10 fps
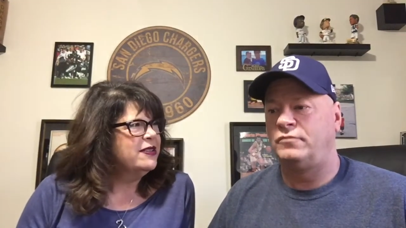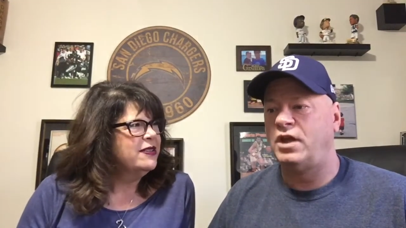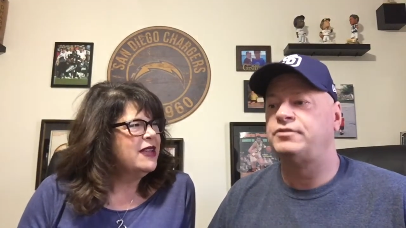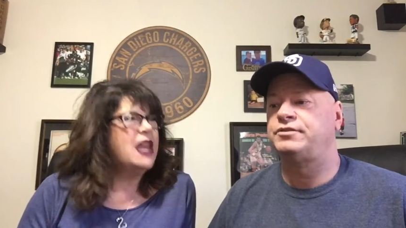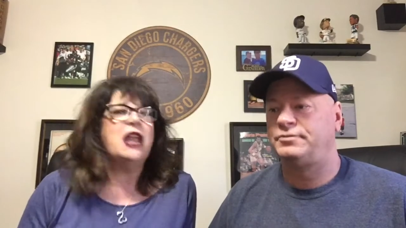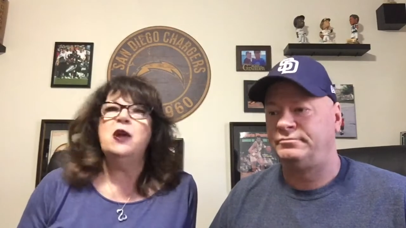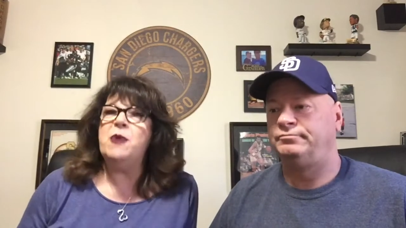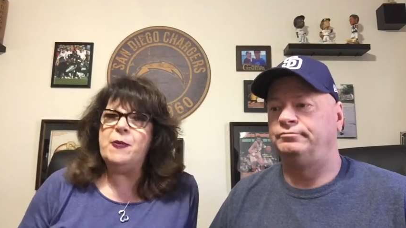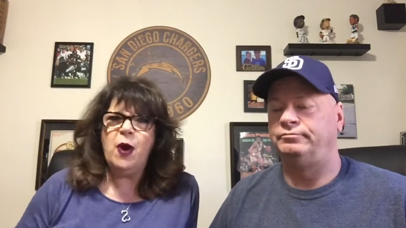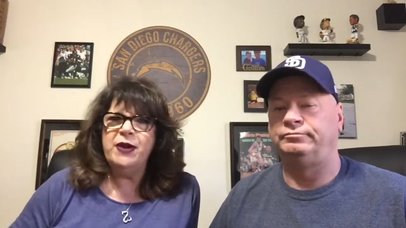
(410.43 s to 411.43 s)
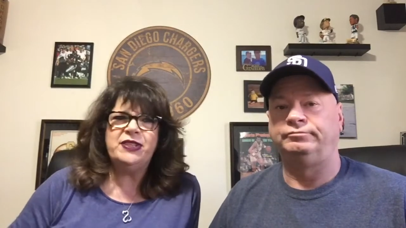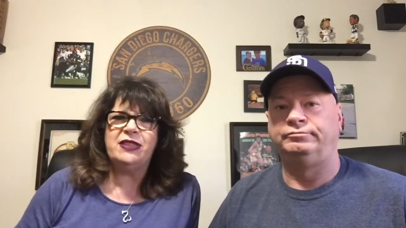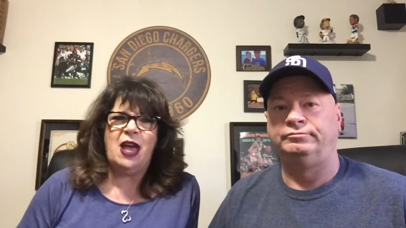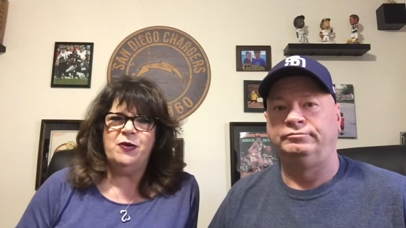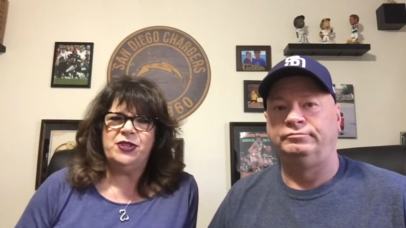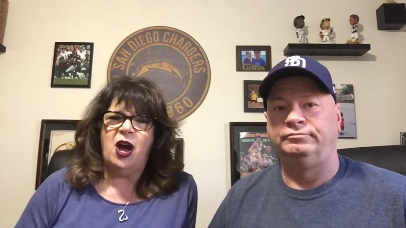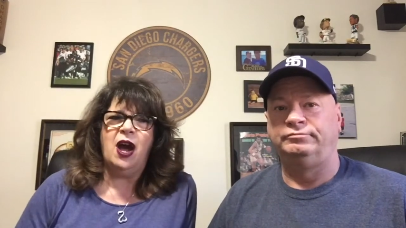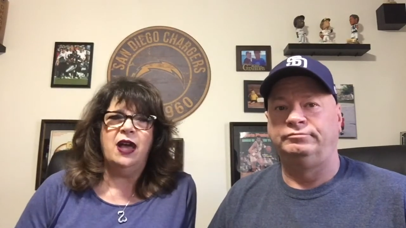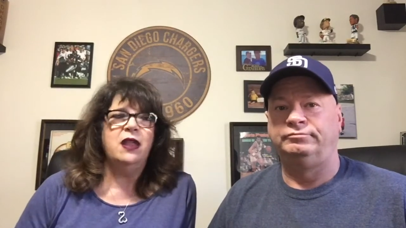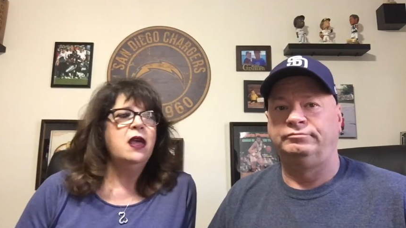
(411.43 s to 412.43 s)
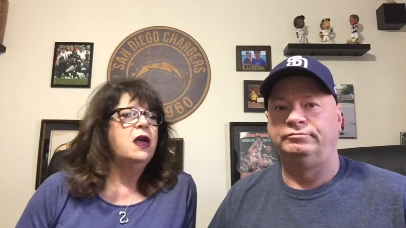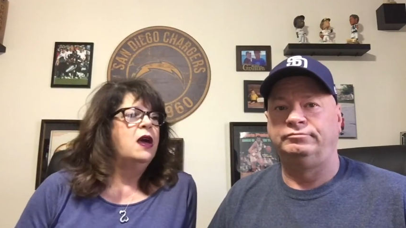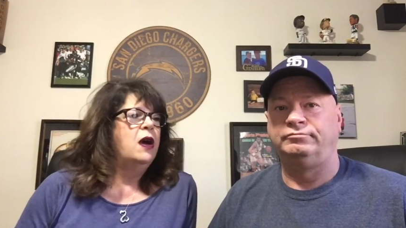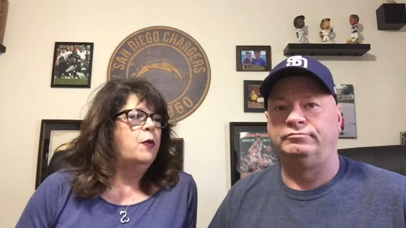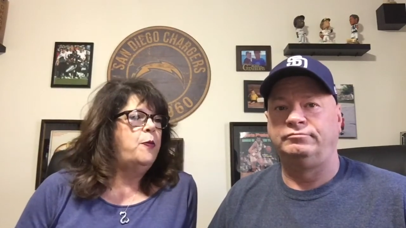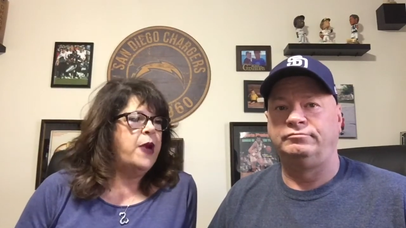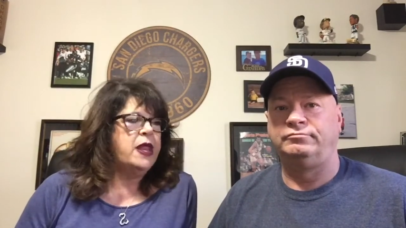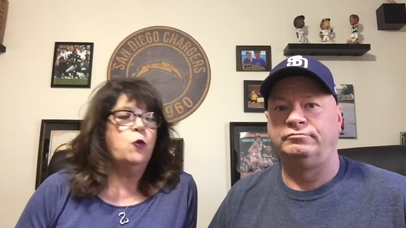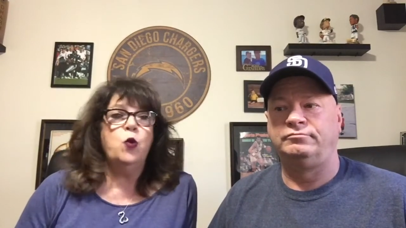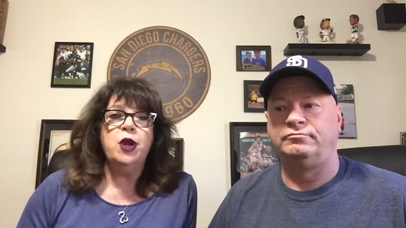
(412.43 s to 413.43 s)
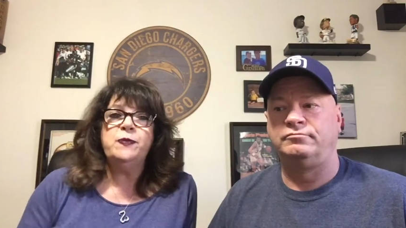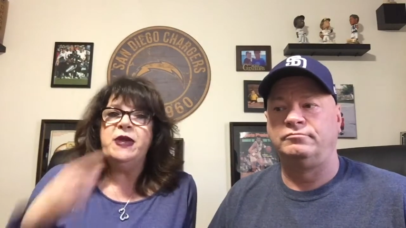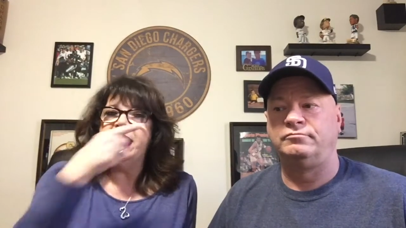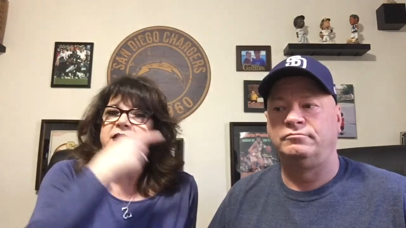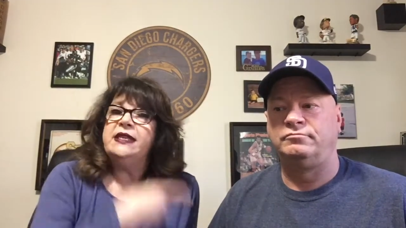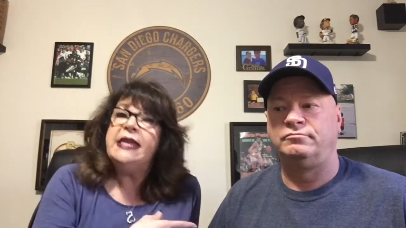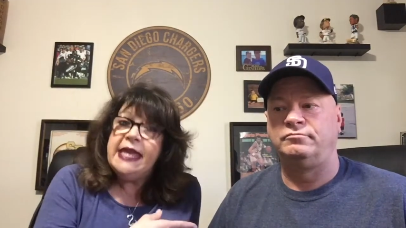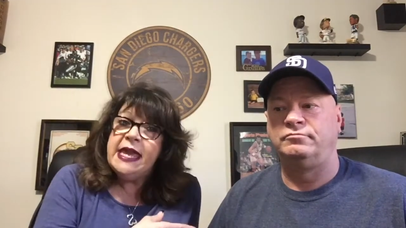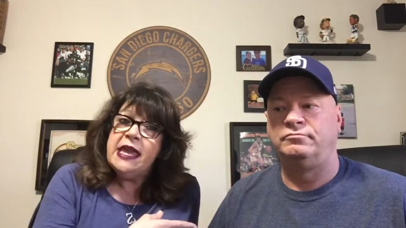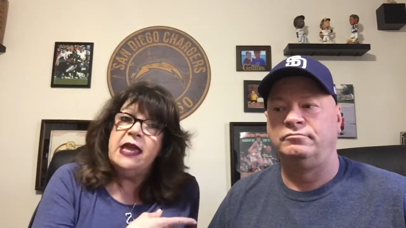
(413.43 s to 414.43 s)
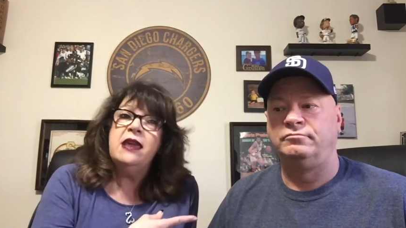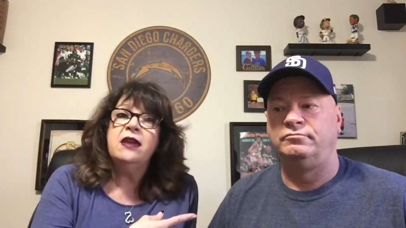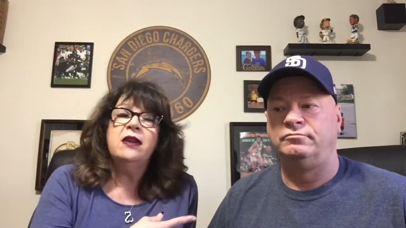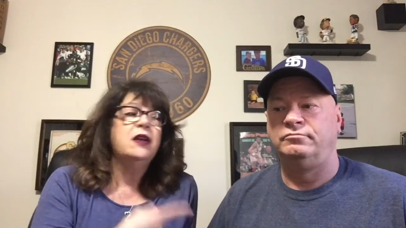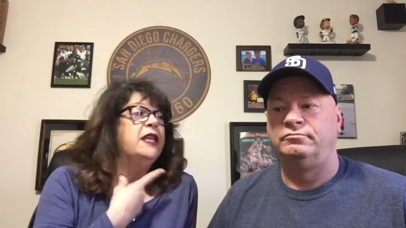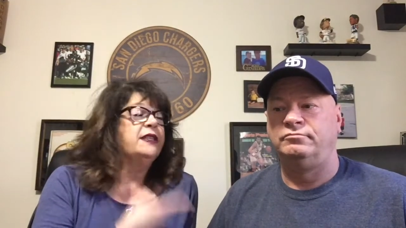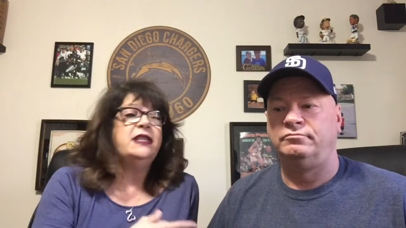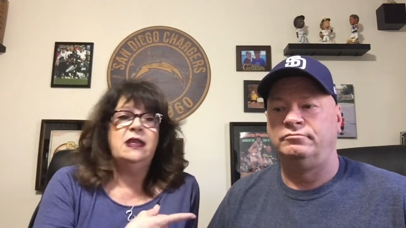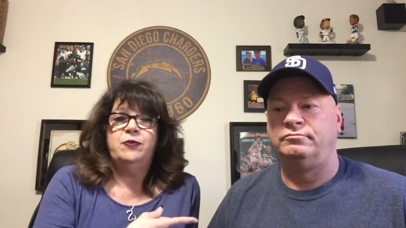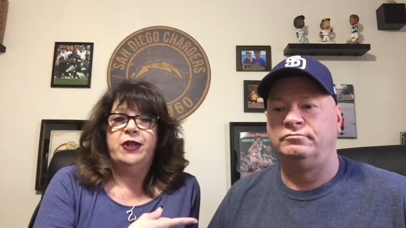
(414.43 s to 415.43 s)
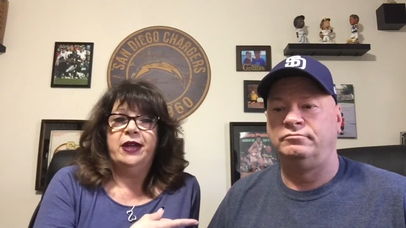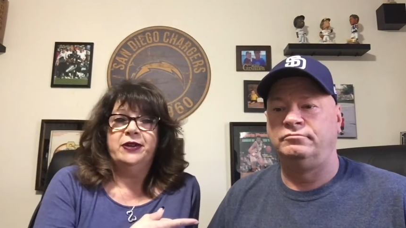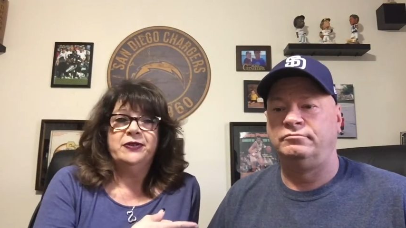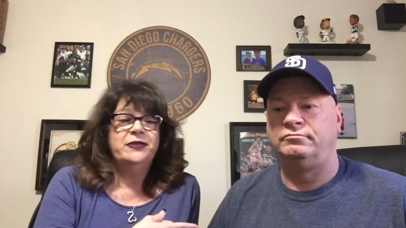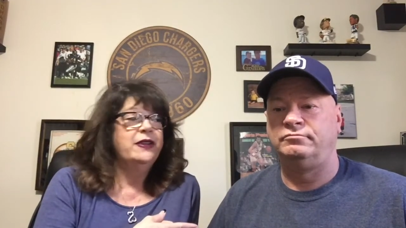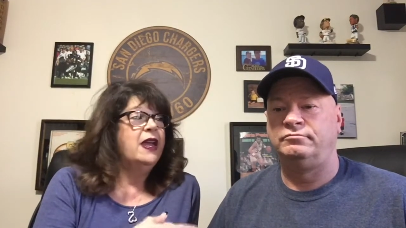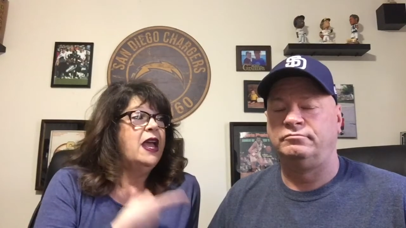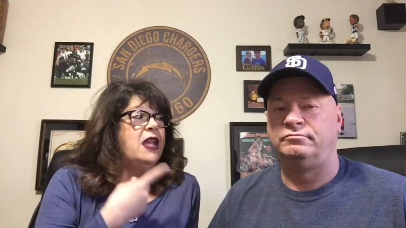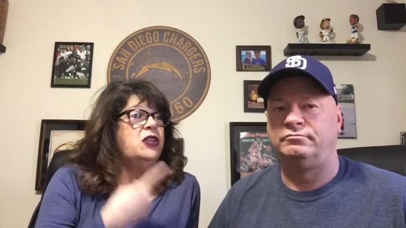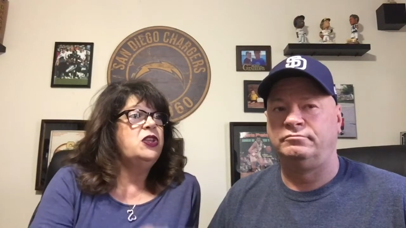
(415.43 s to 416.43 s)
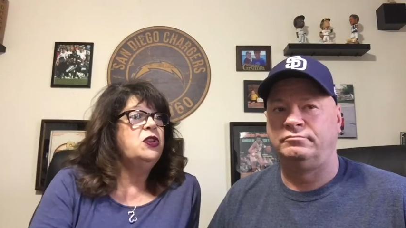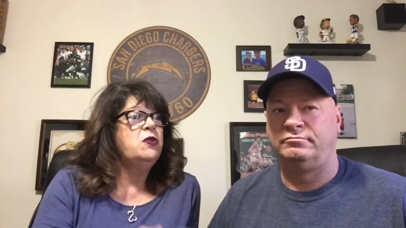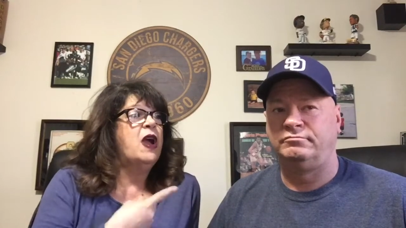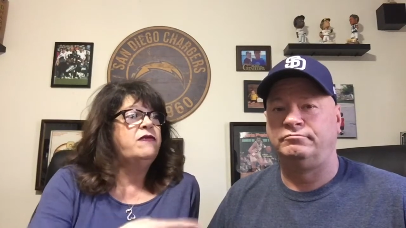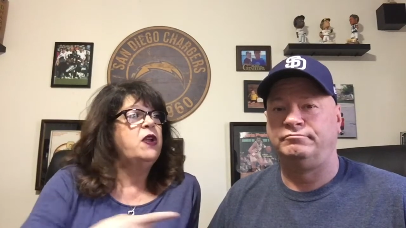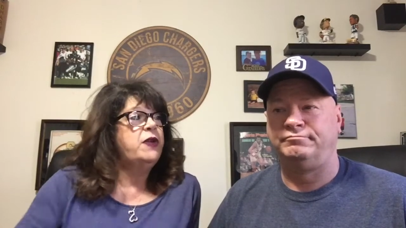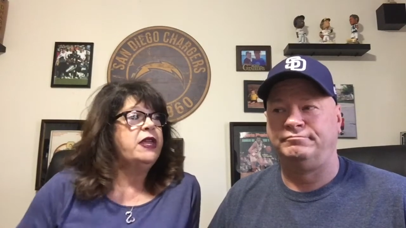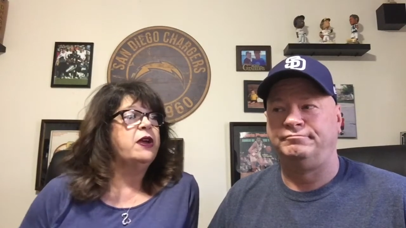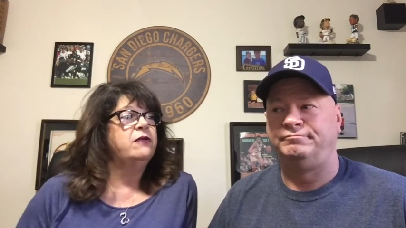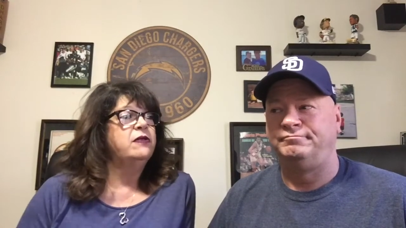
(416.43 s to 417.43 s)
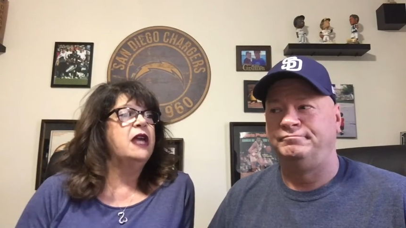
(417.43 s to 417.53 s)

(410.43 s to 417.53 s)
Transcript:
Speaker 1: Yes, and I know people always thought that was odd, but it worked because he is a team player and you have no ego.